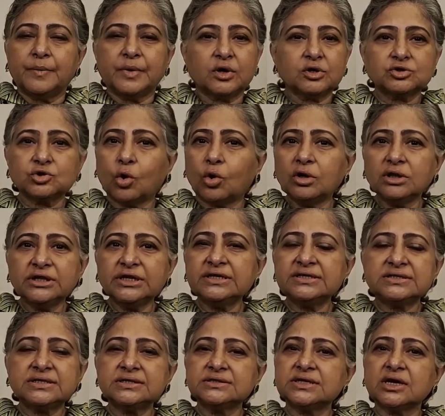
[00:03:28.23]
Because all
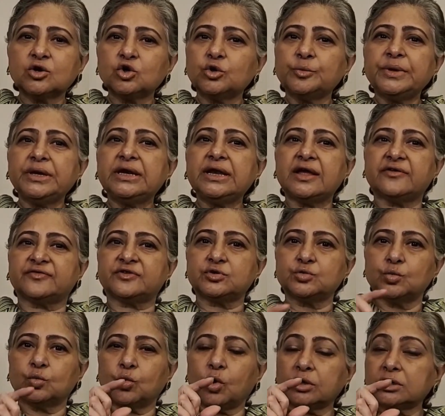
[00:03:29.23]
these things are going to be
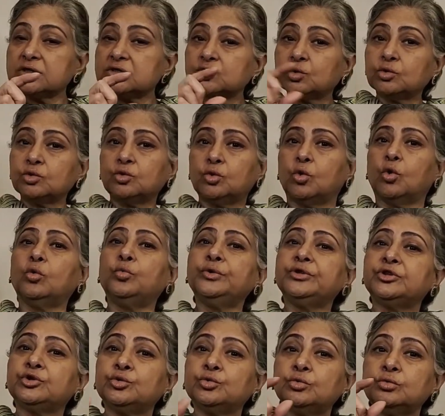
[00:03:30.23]
left. What is going to go
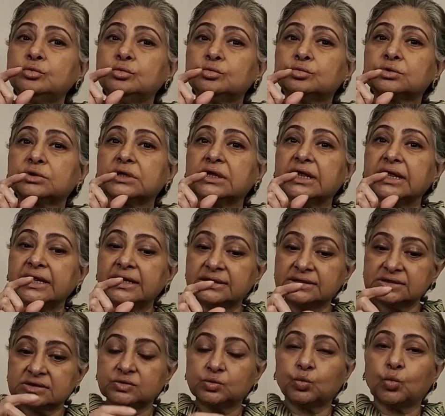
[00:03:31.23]
with you
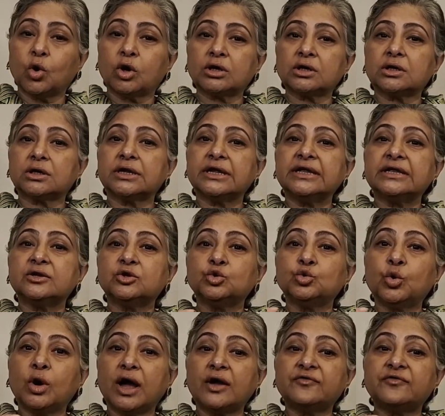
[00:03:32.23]
is what
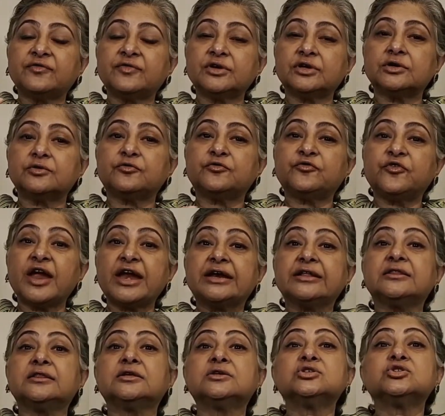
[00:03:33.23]
you have
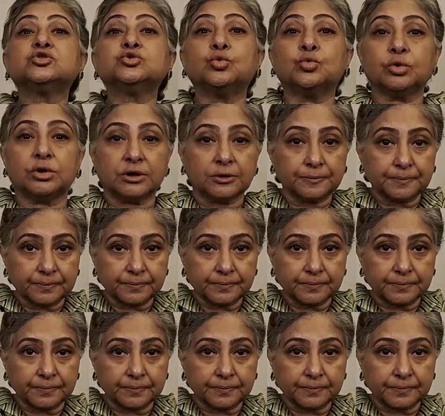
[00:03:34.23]
fed the soul.